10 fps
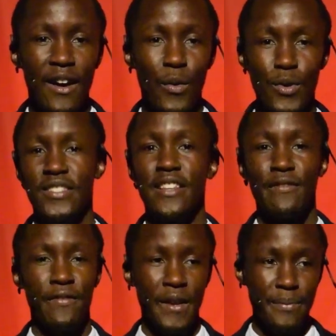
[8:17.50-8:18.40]
was the
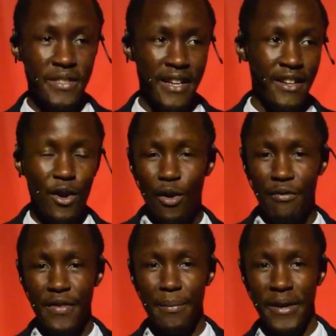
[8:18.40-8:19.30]
flip side
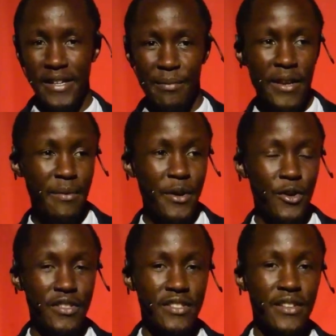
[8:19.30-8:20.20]
of the pandemic
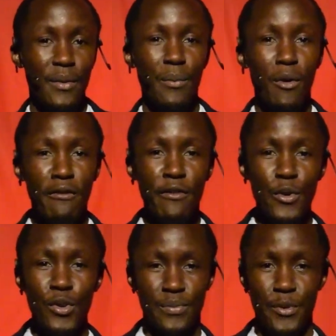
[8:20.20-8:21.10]
because more food
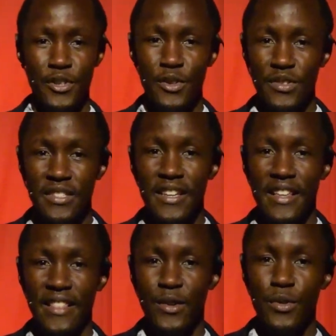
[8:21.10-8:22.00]
was produced
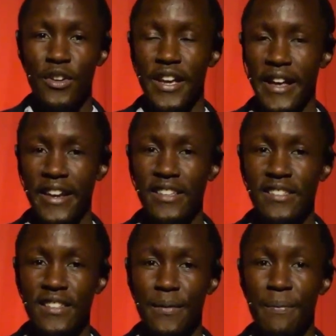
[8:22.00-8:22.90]
in the rural
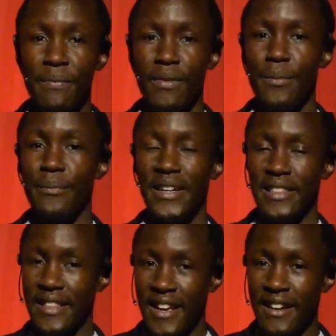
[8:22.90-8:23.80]
areas. But
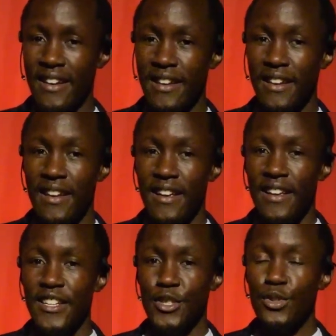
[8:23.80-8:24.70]
then,
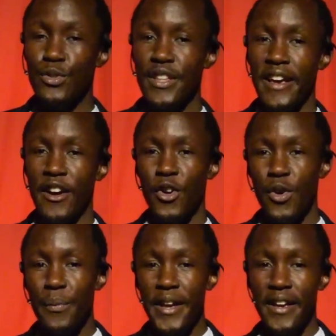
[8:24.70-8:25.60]
due to the
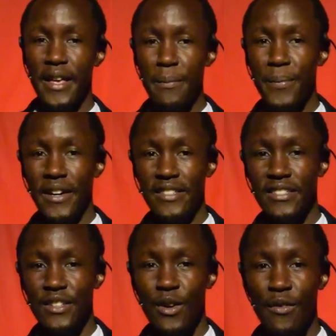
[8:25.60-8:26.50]
economic
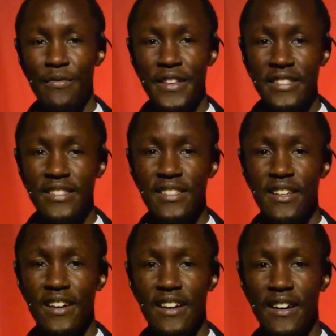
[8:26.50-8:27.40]
impact of this,
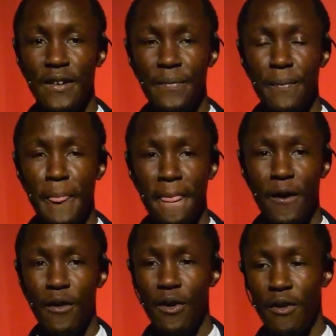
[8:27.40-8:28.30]

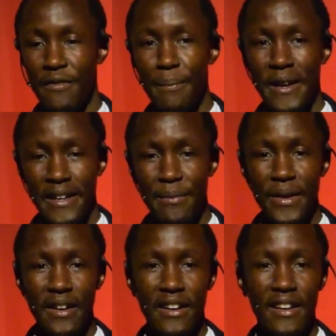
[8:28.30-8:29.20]
of the pandemic,